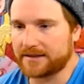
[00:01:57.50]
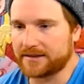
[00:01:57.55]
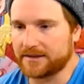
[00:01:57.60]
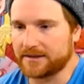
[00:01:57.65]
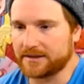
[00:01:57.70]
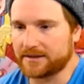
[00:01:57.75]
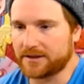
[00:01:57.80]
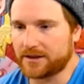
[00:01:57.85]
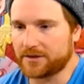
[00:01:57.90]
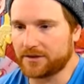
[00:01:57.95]

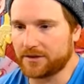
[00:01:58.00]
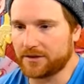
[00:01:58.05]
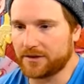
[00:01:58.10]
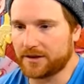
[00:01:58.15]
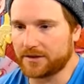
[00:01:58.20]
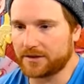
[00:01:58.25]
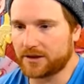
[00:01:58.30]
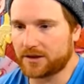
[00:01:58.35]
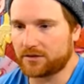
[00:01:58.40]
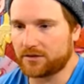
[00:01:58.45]
is through,
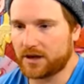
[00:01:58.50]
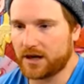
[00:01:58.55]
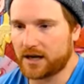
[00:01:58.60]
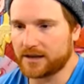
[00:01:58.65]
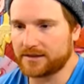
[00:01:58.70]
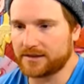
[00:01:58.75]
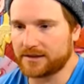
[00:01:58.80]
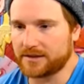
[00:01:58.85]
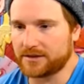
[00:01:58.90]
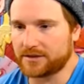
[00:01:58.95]
this
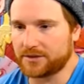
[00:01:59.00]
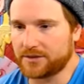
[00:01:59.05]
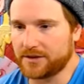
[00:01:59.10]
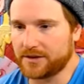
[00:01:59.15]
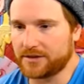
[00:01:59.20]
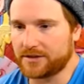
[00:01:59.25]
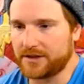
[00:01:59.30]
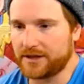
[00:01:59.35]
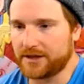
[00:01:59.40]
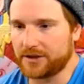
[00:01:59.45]
cross is through
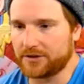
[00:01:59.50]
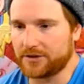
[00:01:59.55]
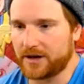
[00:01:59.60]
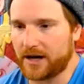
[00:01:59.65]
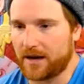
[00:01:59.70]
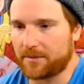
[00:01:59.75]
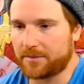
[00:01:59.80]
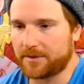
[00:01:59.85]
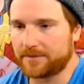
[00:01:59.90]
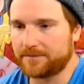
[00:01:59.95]
this
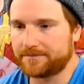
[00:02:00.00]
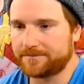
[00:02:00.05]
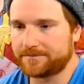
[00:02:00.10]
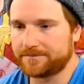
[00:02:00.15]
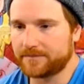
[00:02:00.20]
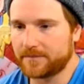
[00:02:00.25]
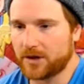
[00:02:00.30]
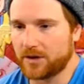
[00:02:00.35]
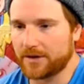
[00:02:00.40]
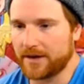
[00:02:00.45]
teardrop,
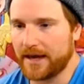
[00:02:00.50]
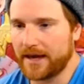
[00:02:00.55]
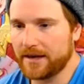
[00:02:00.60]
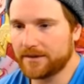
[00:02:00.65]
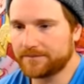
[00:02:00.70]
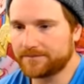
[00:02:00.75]
okay?